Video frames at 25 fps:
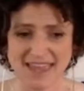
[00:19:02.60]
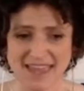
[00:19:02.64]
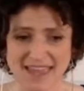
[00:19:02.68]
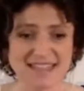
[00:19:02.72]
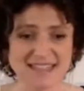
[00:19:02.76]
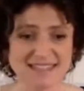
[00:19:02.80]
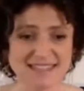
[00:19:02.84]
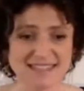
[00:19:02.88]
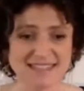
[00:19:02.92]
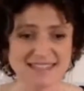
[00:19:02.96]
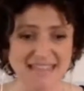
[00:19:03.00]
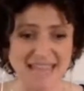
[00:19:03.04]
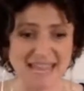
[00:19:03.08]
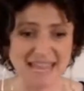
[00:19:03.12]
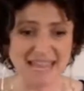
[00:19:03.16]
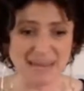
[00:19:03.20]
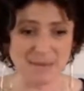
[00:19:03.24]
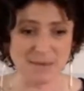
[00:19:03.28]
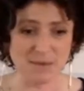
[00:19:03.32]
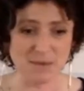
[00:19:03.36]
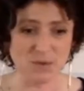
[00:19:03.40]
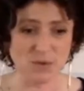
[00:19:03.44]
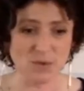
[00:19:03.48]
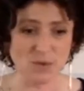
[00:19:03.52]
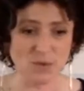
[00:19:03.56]

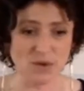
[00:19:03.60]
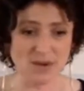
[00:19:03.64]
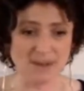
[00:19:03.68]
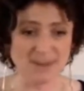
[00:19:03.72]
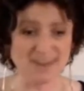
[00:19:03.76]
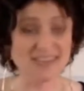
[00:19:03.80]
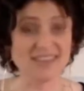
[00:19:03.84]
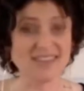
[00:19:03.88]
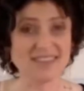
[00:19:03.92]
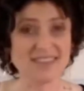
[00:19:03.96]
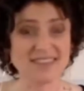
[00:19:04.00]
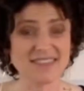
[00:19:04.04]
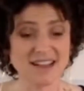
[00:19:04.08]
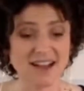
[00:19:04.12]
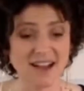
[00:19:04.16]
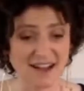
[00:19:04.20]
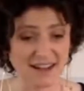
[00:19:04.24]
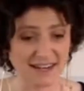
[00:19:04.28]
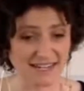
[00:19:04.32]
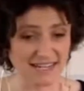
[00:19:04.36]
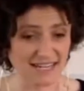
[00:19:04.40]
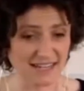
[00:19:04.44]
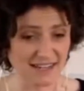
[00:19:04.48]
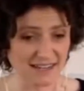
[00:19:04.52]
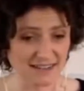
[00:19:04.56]
Same with
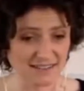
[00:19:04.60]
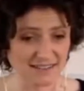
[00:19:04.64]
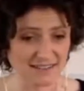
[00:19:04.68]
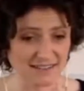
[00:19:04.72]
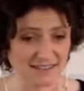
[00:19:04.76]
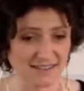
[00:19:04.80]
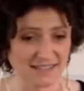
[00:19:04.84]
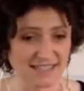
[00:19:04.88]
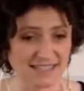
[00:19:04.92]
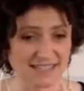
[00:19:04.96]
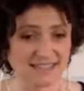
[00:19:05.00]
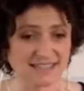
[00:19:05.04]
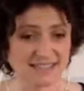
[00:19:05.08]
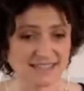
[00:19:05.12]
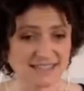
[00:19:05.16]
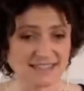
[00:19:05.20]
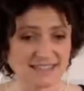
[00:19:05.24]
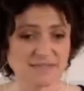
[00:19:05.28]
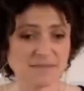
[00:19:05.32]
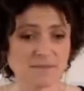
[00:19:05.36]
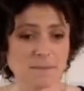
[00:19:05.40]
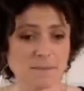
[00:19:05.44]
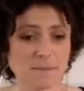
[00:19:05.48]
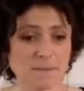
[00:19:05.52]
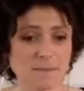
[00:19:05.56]
honey. It's
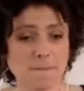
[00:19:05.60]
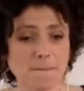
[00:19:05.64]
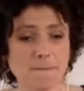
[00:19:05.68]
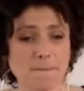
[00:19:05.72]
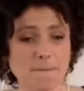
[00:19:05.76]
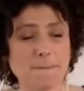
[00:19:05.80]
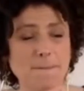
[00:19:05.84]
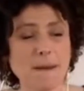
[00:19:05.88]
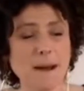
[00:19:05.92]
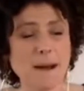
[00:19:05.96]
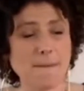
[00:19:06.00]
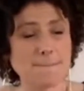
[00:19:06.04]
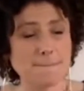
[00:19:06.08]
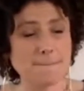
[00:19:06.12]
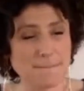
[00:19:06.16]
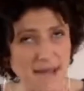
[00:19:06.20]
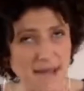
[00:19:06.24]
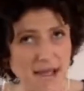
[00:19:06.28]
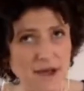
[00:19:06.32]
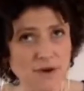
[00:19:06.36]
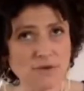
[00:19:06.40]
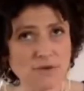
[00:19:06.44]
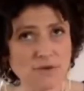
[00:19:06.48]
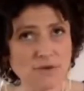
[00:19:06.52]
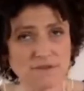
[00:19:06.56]

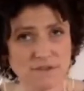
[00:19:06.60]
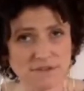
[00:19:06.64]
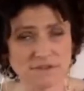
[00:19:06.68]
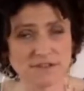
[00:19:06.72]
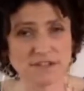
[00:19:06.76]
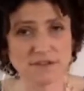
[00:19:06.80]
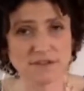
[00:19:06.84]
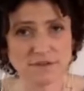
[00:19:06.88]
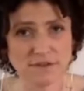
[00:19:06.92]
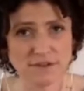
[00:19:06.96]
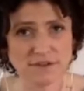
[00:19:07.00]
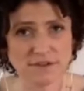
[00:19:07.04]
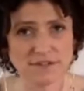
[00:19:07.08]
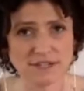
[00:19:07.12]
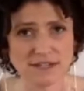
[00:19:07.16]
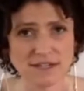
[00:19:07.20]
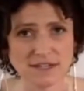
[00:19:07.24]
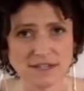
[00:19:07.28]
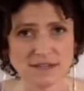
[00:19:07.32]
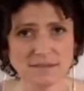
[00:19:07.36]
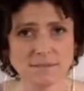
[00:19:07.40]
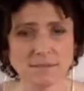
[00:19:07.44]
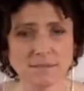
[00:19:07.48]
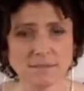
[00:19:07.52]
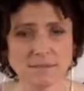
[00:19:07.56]
about
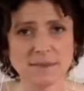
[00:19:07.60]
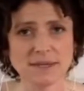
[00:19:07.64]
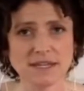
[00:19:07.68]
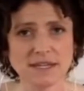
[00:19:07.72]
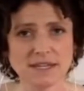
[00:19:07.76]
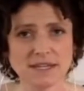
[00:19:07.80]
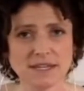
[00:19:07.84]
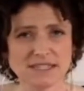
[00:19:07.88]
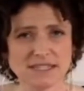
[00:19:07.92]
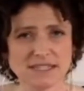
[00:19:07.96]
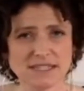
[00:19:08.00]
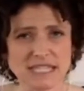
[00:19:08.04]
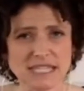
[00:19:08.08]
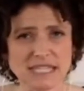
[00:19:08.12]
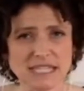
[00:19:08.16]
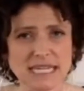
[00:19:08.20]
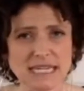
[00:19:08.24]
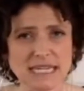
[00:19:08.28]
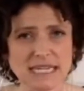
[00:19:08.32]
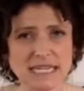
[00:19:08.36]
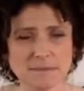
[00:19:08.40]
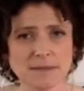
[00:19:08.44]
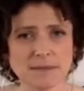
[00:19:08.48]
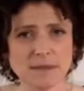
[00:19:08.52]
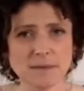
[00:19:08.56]
50-50, maybe a
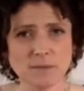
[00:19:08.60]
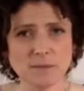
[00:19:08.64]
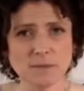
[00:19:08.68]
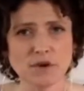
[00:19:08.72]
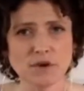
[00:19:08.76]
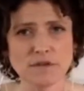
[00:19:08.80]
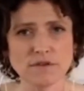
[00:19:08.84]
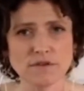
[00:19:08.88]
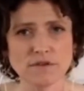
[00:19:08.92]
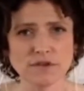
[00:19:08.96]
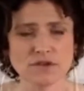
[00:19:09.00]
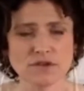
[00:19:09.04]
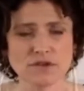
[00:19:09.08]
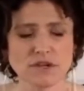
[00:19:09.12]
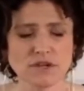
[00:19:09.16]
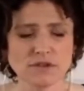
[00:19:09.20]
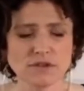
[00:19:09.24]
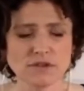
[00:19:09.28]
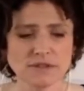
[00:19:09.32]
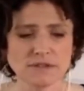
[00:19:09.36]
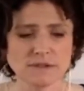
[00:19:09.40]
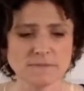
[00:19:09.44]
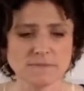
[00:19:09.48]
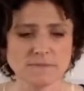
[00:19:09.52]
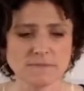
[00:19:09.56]
slight bit more
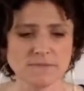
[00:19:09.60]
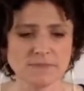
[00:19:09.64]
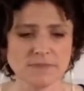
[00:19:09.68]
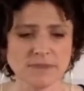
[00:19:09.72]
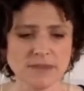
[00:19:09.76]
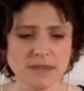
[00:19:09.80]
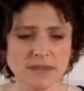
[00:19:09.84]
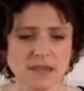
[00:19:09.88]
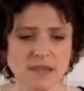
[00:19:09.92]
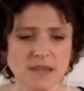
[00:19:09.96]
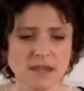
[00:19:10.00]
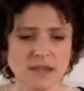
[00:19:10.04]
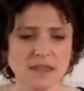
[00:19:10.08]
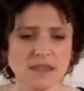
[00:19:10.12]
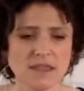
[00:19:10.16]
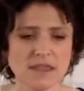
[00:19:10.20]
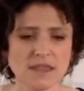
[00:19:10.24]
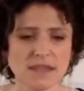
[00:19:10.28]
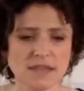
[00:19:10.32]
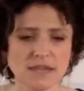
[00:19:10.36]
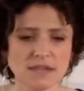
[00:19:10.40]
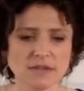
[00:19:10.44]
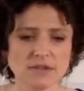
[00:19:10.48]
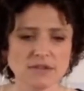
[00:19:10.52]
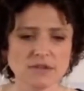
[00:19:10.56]
fructose
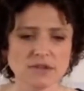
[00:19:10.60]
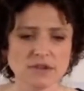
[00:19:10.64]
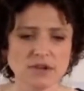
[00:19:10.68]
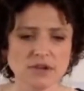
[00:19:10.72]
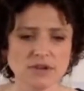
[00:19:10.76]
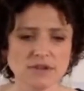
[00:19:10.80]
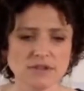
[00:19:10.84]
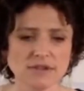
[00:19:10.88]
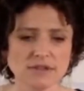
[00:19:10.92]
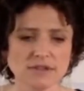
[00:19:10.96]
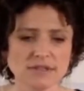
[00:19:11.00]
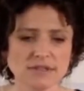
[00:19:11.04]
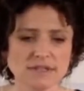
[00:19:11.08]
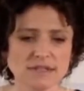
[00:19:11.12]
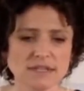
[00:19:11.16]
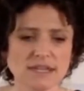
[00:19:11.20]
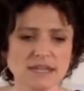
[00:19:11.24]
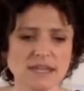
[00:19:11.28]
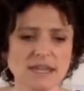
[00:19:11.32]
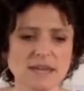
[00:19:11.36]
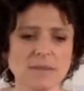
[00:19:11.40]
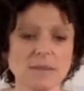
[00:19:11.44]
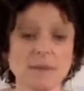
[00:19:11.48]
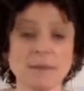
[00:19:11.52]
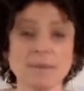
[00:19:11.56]
than glucose.
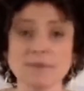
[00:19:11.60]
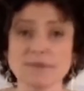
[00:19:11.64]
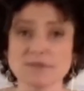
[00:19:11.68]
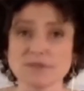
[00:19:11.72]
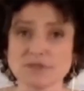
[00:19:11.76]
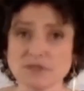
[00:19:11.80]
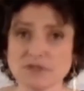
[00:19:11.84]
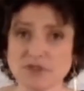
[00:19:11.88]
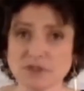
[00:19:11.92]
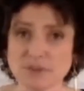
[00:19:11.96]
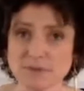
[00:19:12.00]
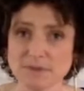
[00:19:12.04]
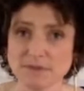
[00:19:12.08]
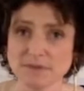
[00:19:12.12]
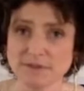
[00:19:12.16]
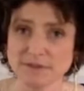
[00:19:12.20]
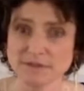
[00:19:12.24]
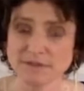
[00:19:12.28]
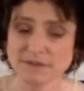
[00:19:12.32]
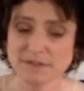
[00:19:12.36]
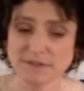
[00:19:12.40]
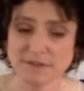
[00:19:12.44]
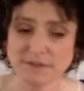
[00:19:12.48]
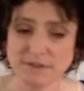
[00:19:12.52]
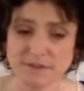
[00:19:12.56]
Maple syrup's
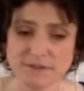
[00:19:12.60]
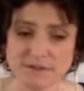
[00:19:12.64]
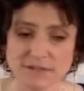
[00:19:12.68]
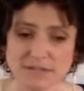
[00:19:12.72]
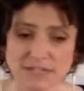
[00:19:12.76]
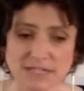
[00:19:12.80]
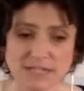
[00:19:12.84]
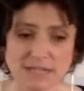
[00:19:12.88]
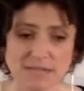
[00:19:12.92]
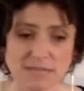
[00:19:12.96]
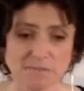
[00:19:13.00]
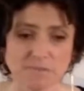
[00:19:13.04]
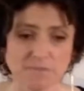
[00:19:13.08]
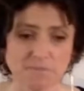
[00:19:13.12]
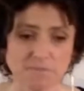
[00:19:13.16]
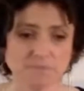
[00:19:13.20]
50-50.